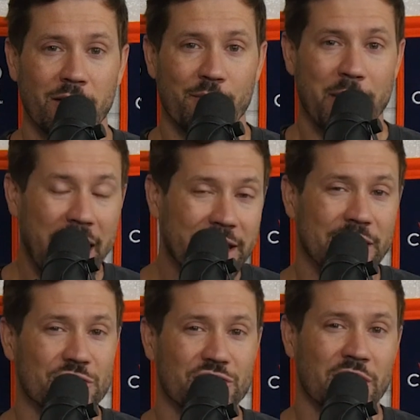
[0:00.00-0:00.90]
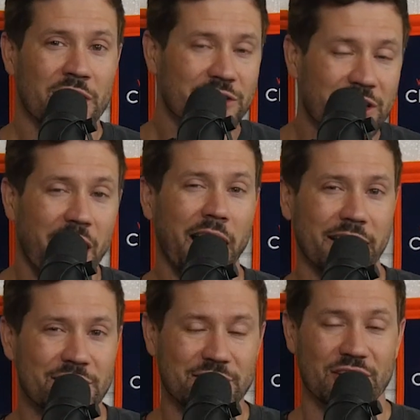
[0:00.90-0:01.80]
managed to not
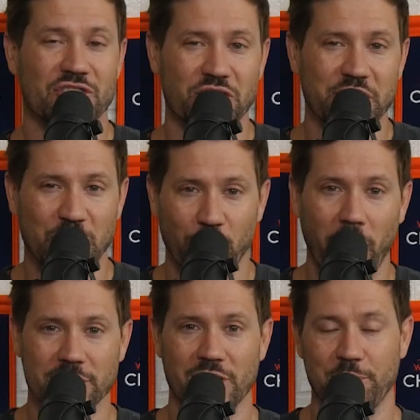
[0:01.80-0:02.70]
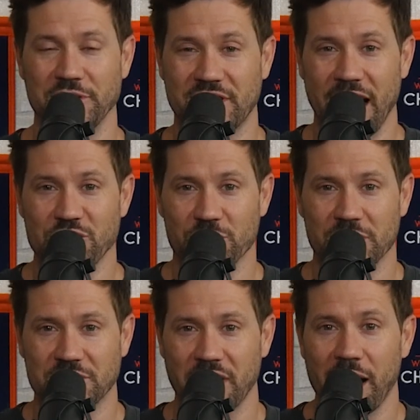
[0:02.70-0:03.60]
intentionally cross up his catcher
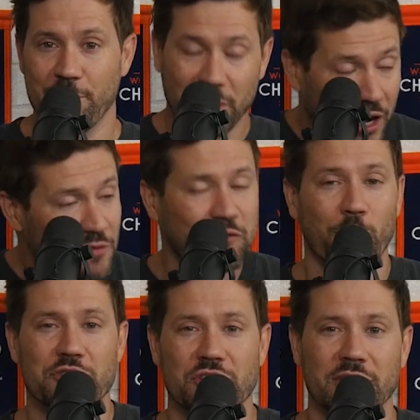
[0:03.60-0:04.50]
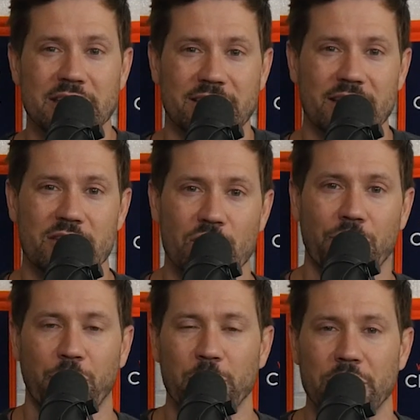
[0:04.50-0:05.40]
this time, but unfortunately did
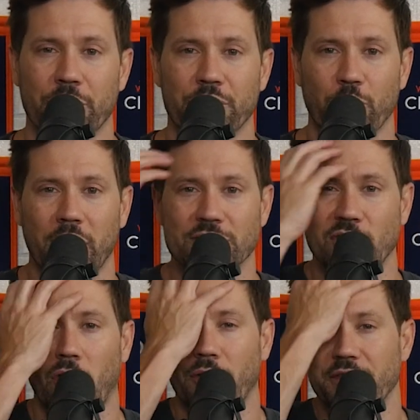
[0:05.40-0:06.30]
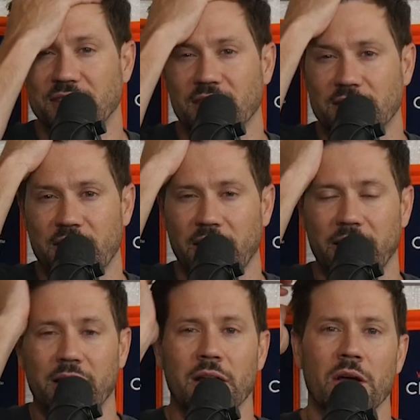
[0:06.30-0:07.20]
yield 3 earned runs all in the 6th inning